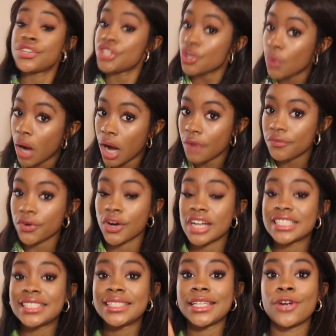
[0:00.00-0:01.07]
do offer
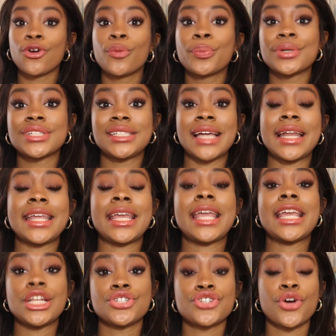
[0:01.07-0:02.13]
a
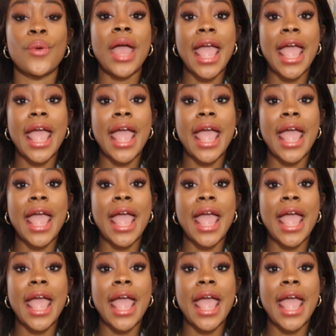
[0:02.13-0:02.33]
0% intro